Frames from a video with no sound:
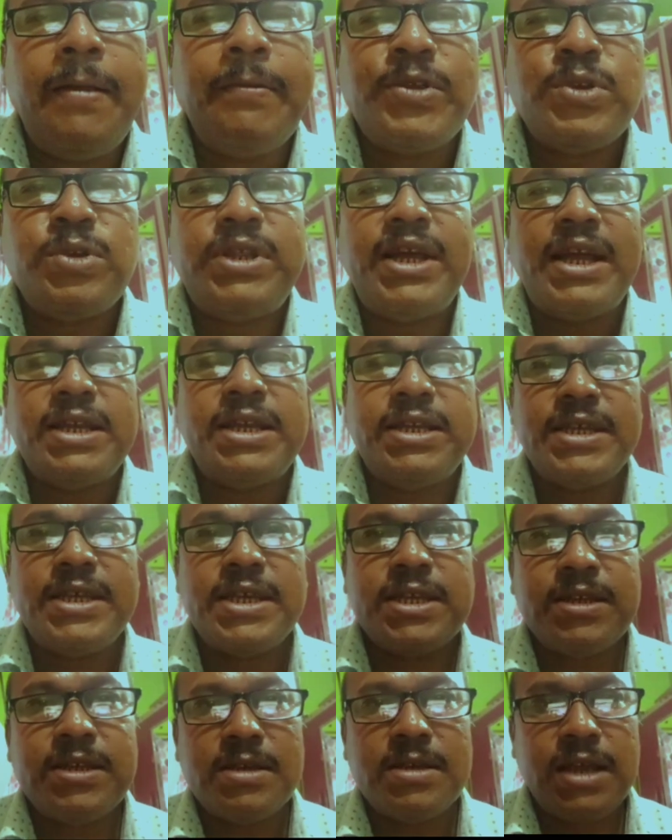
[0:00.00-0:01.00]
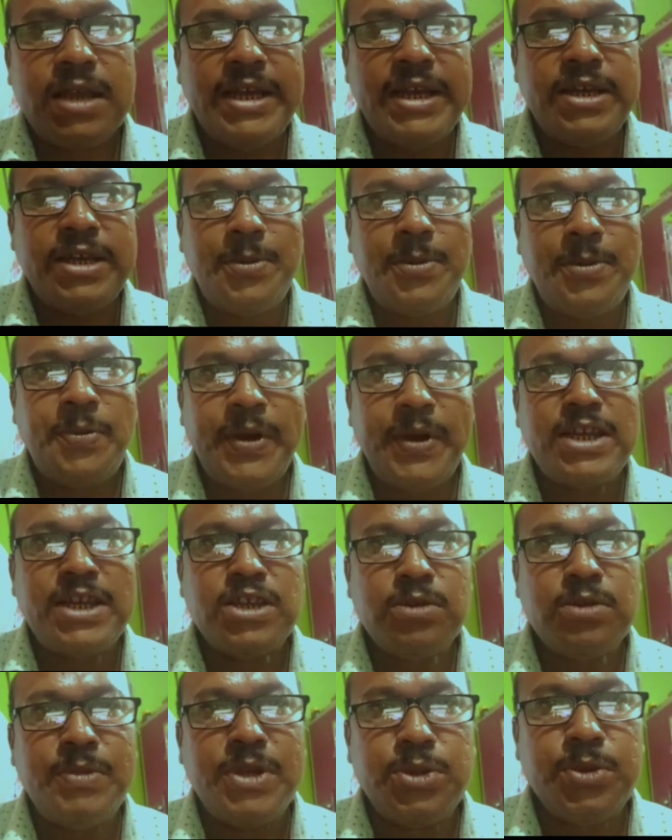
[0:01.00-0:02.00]
So there is a slight
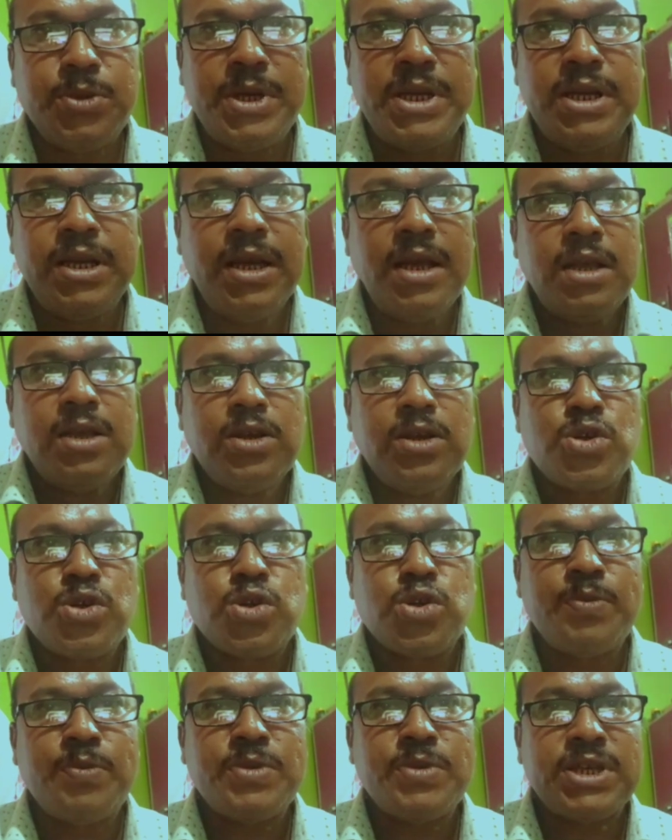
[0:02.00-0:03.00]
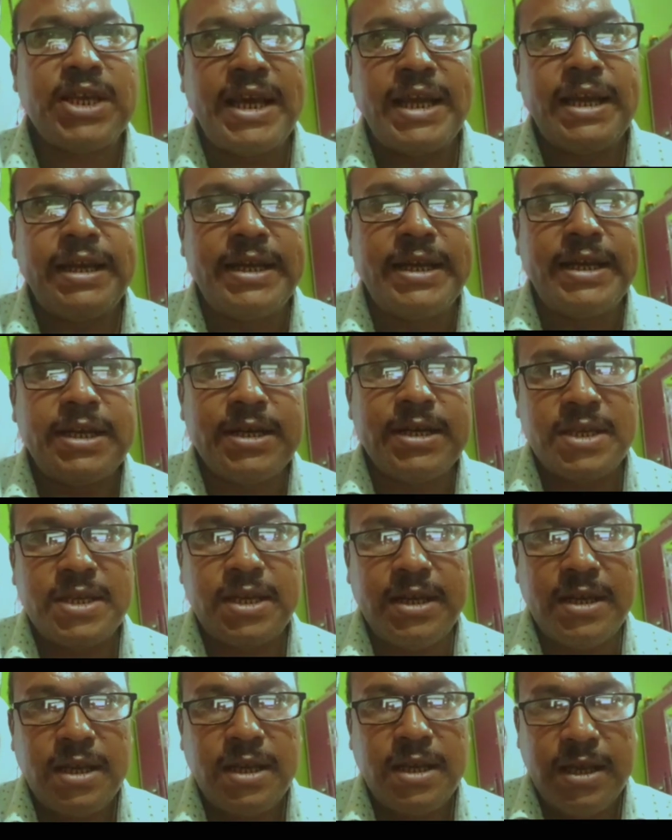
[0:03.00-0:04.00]
difference between soaps and
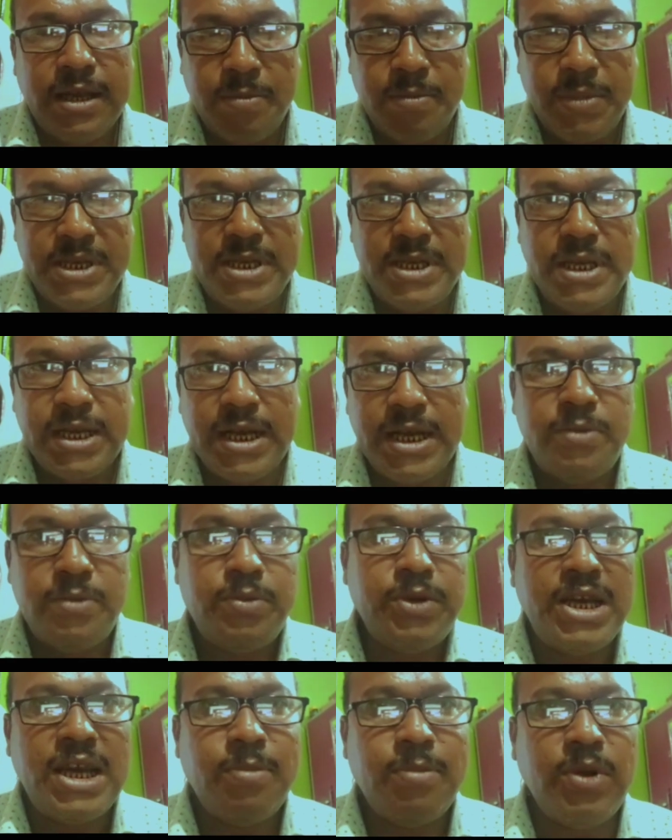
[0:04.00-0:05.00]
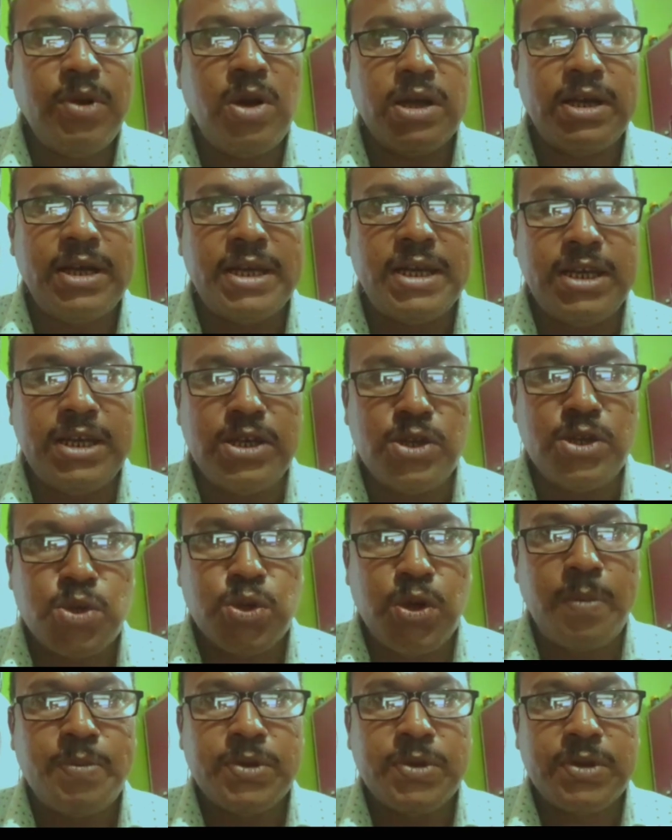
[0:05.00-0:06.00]
detergent. Basically we have got that in
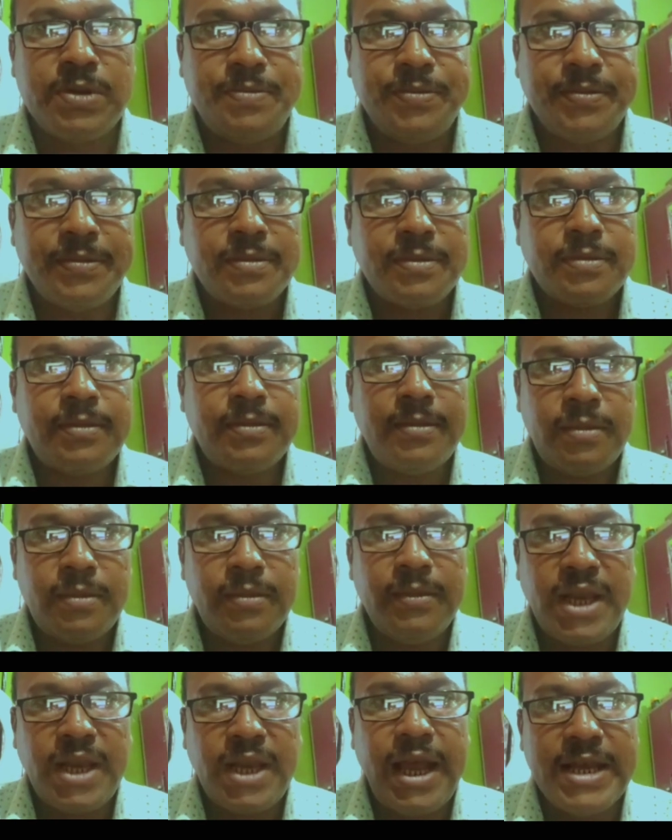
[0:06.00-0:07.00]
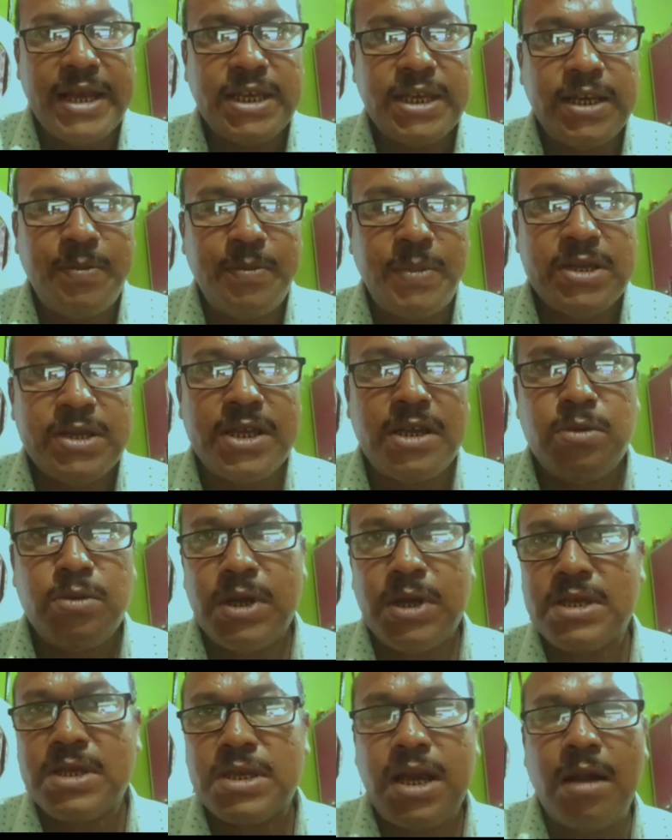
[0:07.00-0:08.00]
soaps the acid present
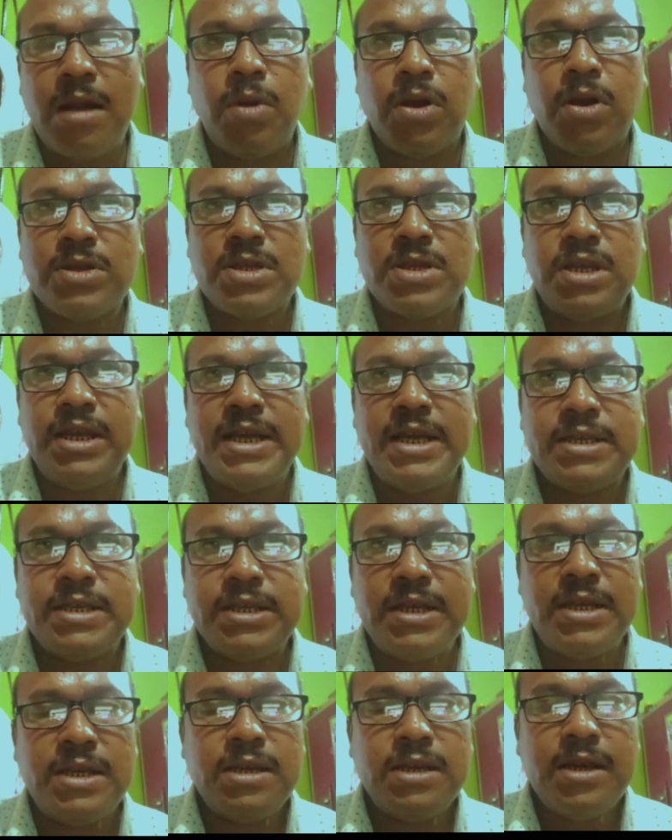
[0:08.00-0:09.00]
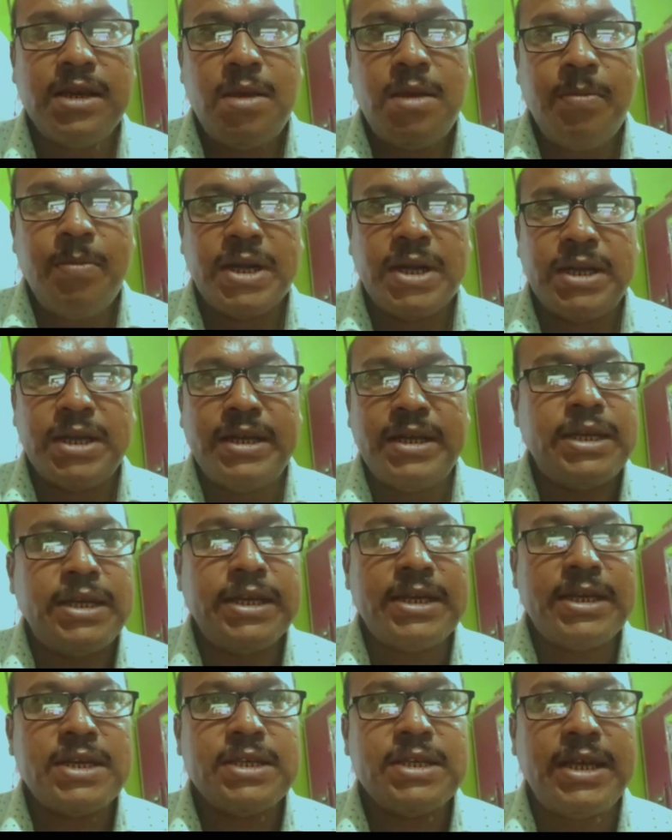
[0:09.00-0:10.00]
was carboxylic acid, but in
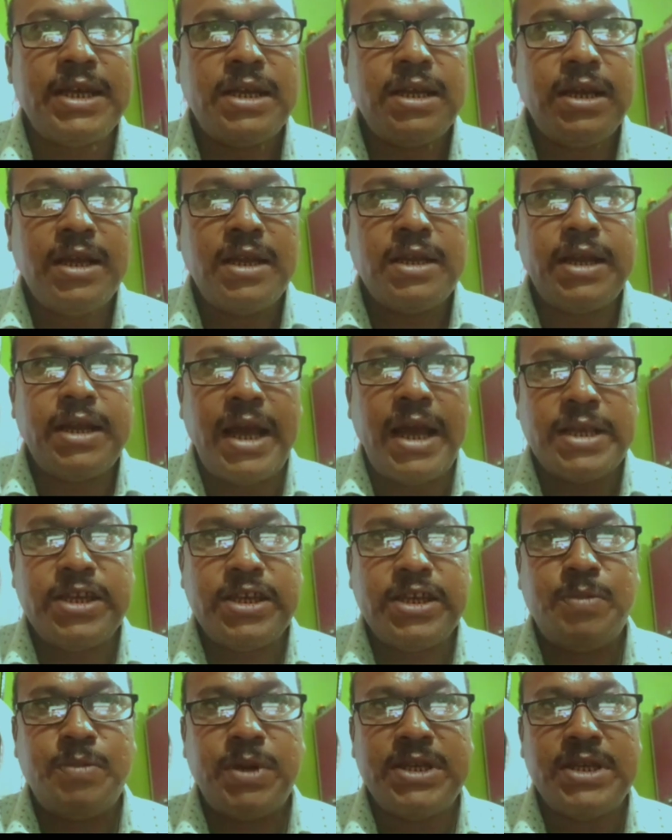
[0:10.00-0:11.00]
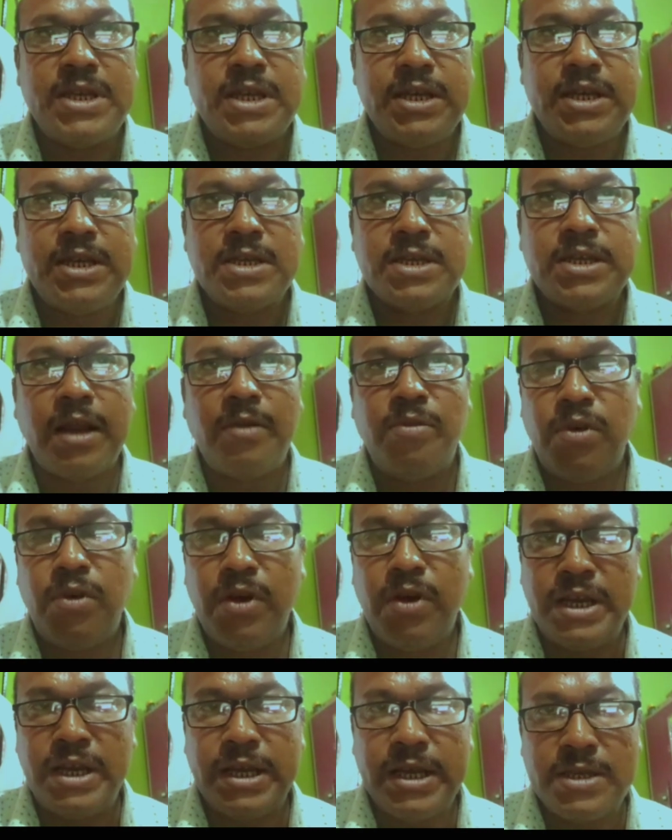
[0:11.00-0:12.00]
detergent the acid present is
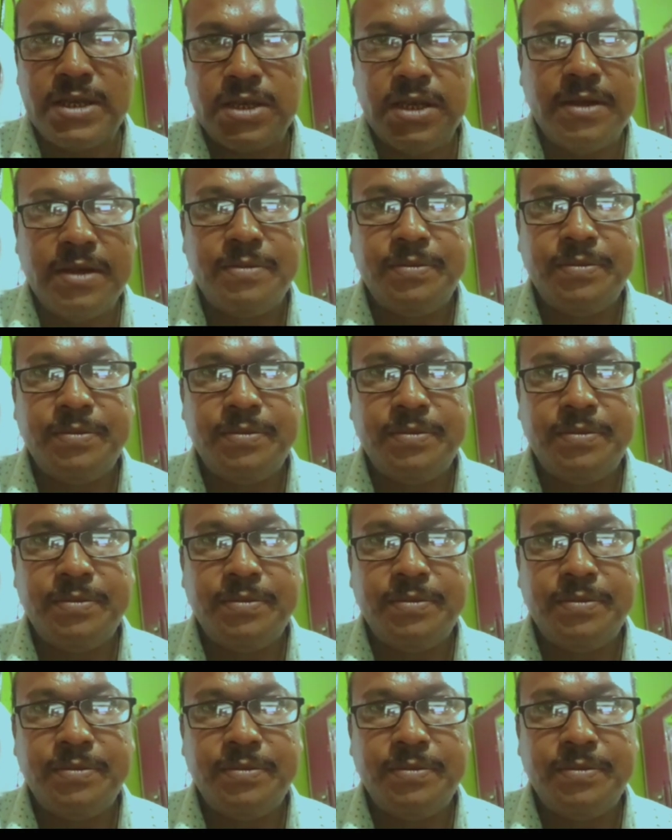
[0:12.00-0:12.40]
sulfonic acid.